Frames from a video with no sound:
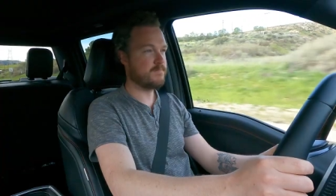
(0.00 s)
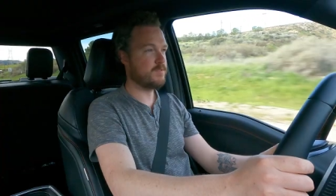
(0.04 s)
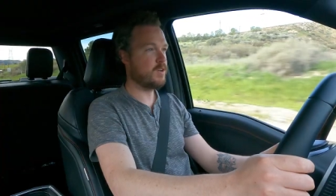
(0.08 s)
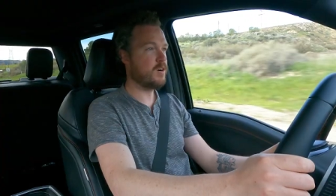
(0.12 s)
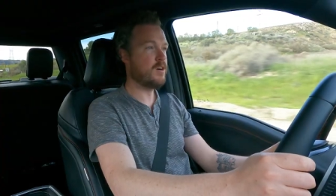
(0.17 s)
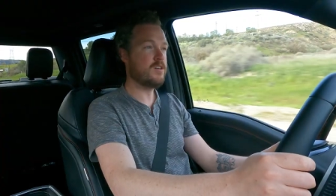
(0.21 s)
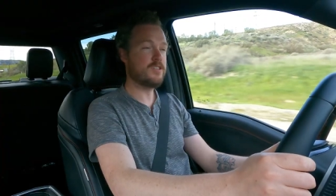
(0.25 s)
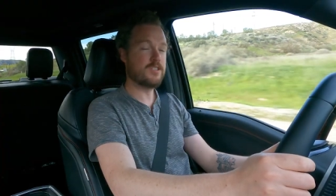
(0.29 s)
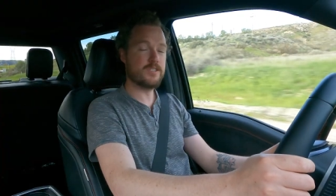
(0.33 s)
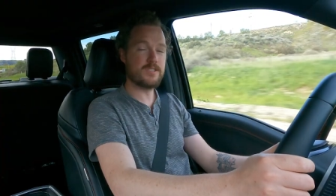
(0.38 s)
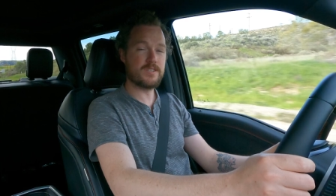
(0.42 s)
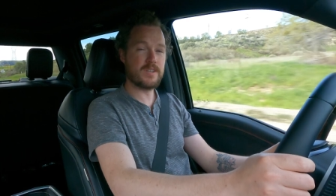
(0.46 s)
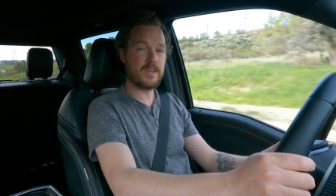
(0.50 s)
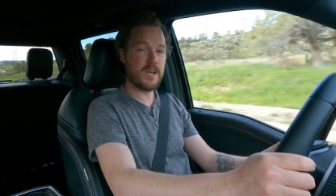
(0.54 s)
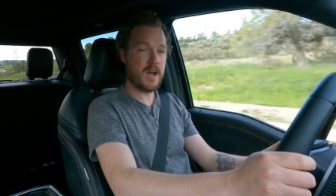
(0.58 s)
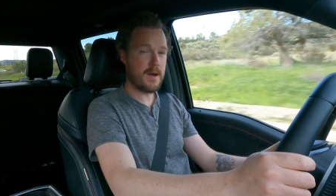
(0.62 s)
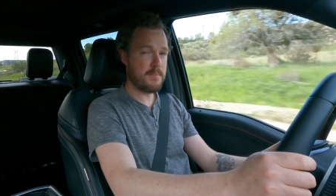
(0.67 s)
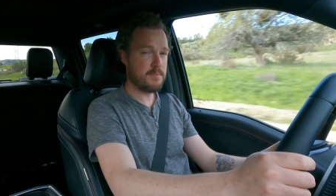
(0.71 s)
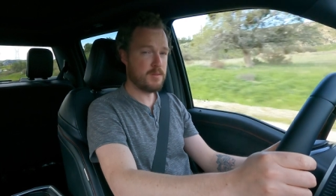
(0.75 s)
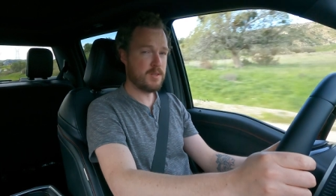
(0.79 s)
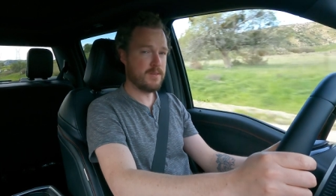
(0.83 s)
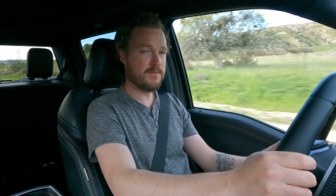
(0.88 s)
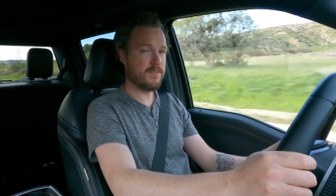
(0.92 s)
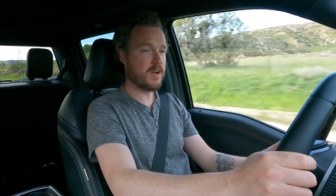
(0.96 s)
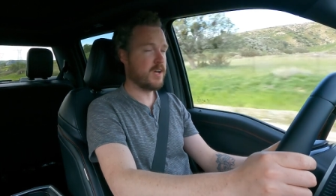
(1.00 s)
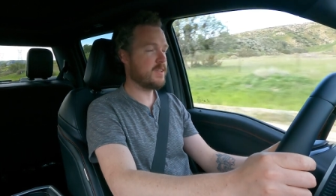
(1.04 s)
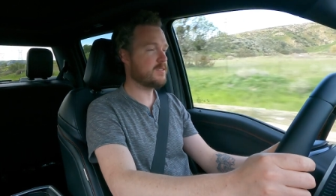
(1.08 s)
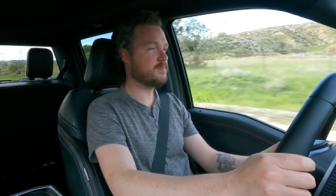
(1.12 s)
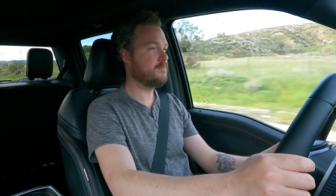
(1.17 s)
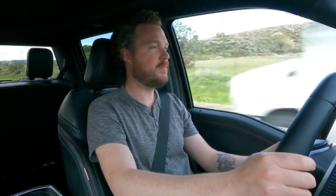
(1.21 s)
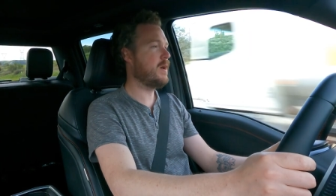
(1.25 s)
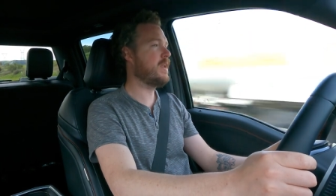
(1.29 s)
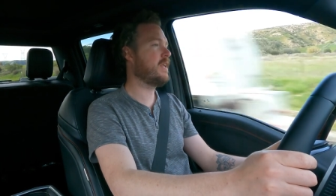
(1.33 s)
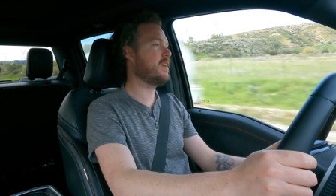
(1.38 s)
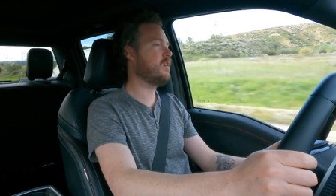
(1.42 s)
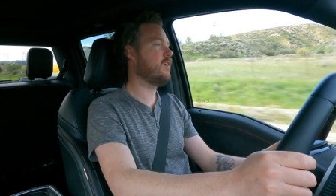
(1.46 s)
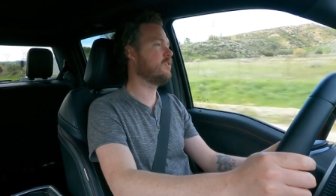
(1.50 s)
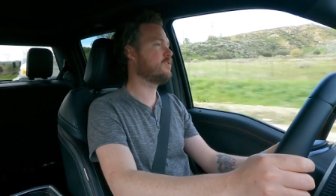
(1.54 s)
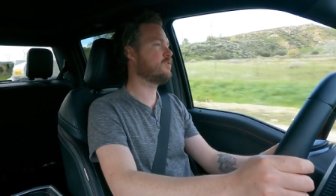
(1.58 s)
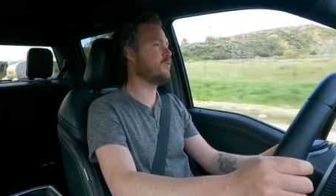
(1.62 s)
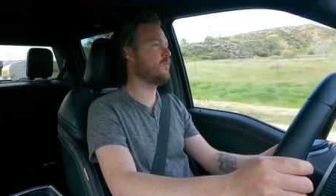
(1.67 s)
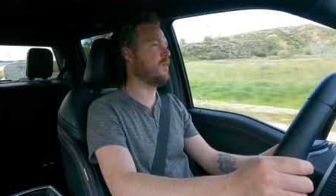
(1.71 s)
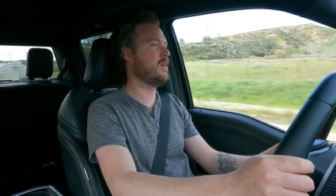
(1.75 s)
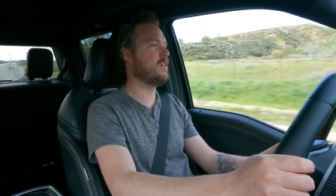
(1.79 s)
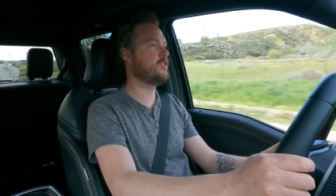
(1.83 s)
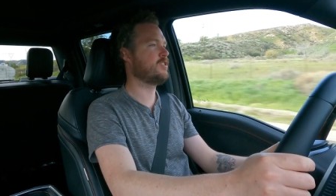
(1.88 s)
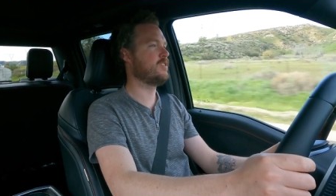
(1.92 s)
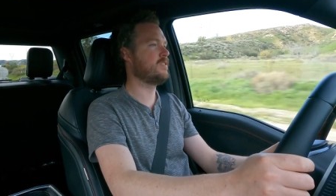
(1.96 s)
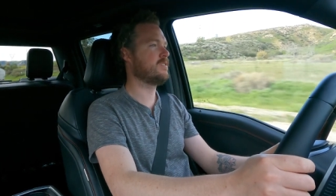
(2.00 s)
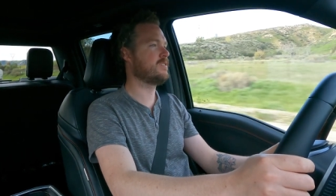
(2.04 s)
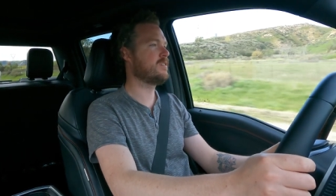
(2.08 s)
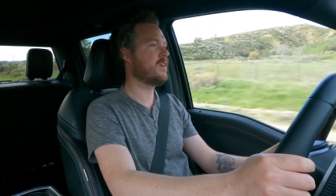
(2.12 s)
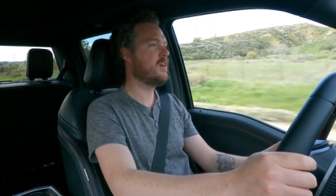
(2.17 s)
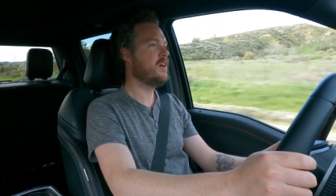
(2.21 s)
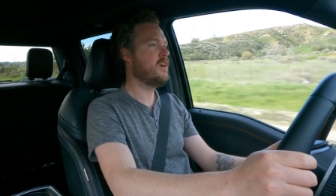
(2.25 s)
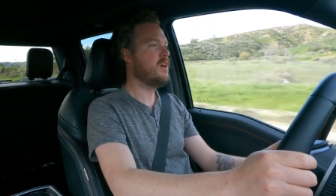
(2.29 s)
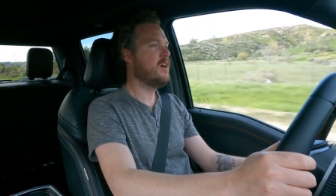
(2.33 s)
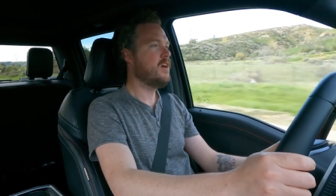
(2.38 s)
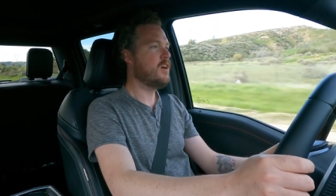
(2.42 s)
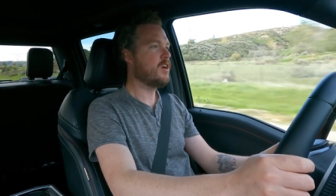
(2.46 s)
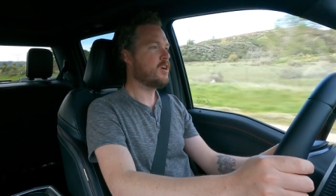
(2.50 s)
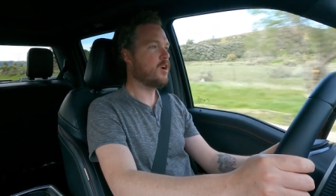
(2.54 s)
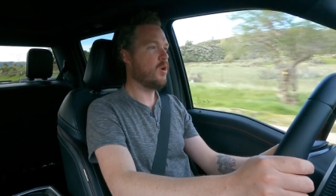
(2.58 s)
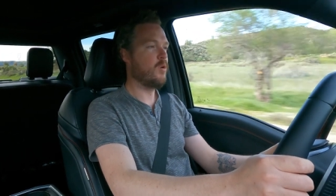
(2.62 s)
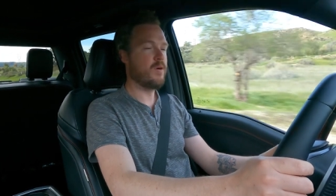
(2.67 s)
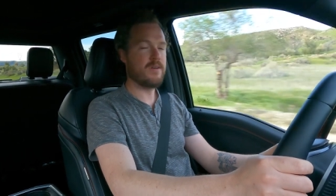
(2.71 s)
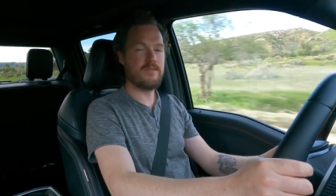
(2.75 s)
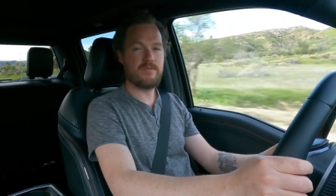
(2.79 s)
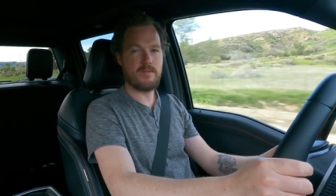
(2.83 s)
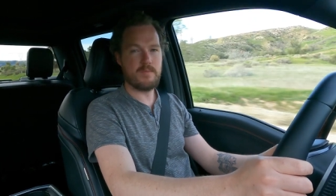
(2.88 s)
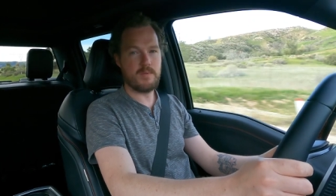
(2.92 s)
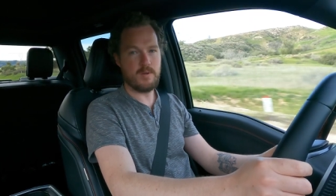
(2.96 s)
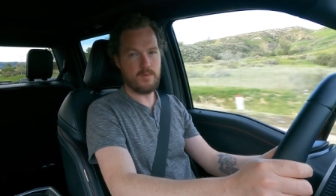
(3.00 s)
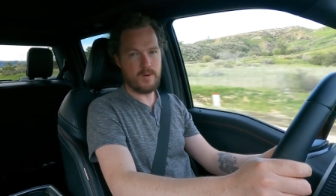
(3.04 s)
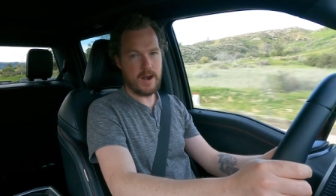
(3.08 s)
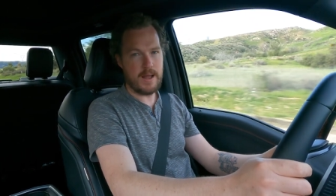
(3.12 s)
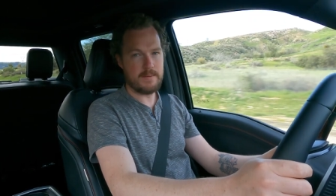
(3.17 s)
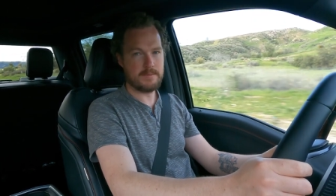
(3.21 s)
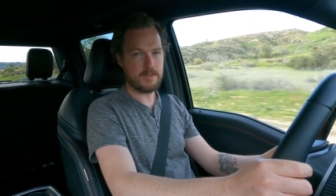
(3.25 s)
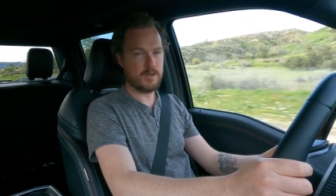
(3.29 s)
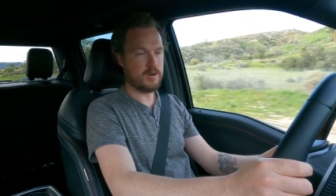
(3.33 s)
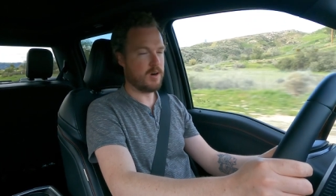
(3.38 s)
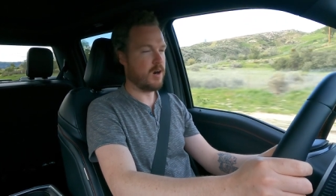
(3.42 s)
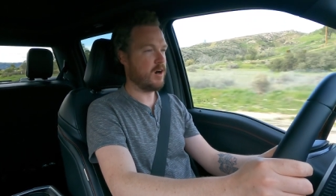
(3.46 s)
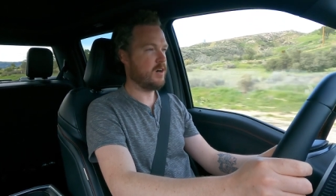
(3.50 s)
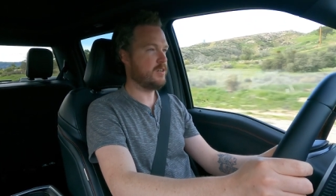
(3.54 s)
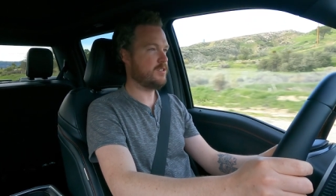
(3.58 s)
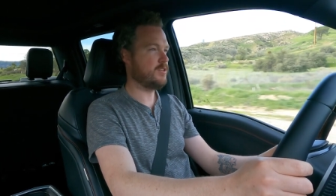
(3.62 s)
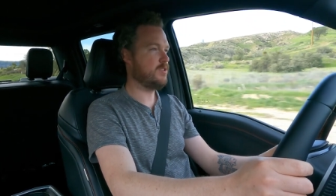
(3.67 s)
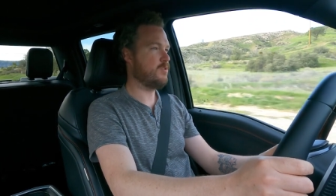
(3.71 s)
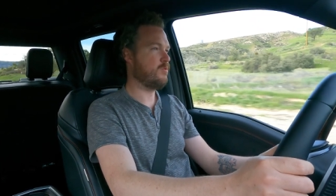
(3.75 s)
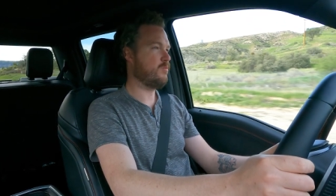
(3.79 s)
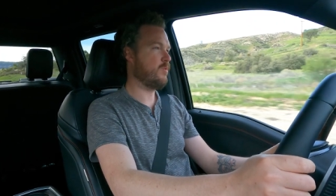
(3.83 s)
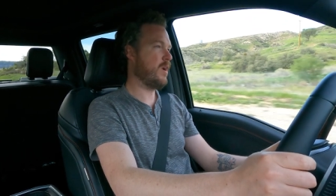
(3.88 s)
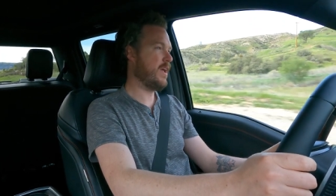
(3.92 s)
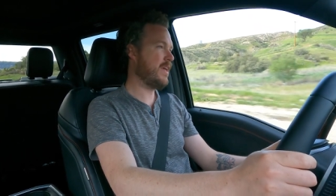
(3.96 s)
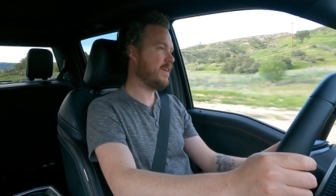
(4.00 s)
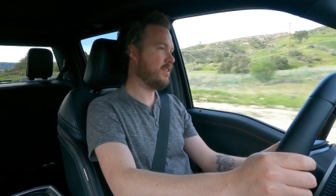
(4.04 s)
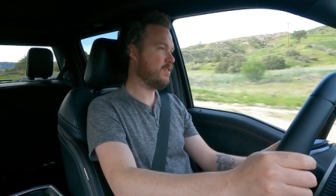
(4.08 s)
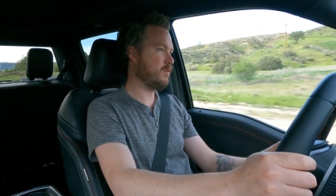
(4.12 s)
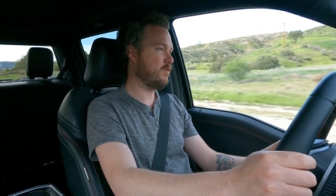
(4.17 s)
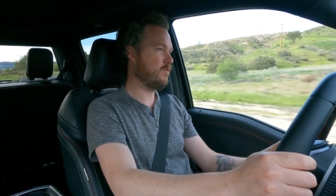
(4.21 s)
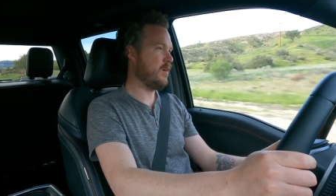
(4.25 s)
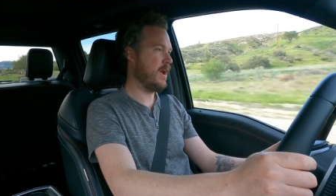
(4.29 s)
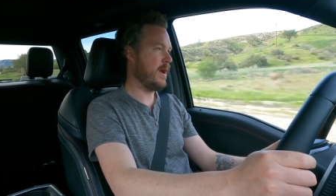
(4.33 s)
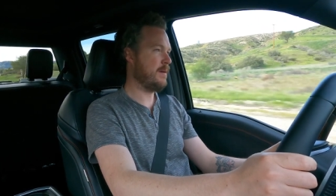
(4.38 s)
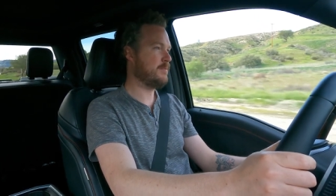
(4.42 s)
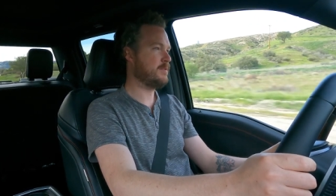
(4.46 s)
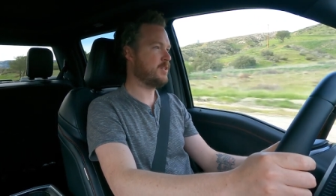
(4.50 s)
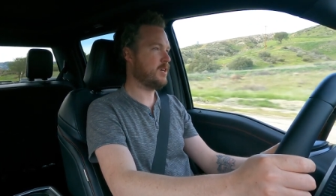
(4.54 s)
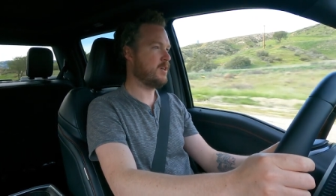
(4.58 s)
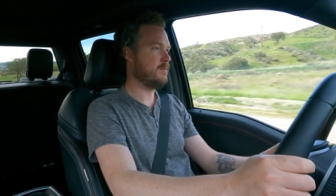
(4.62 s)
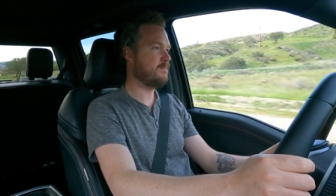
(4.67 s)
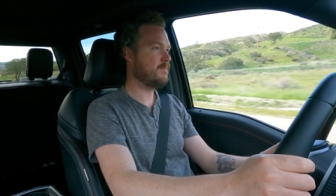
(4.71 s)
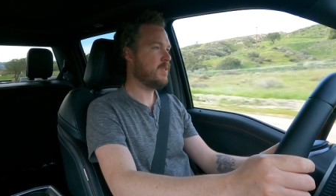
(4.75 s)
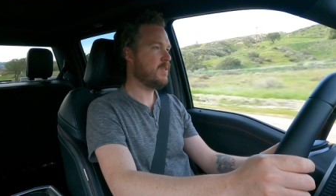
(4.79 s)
There are just a couple of cosmetic alterations going from the Raptor R to the regular Raptor.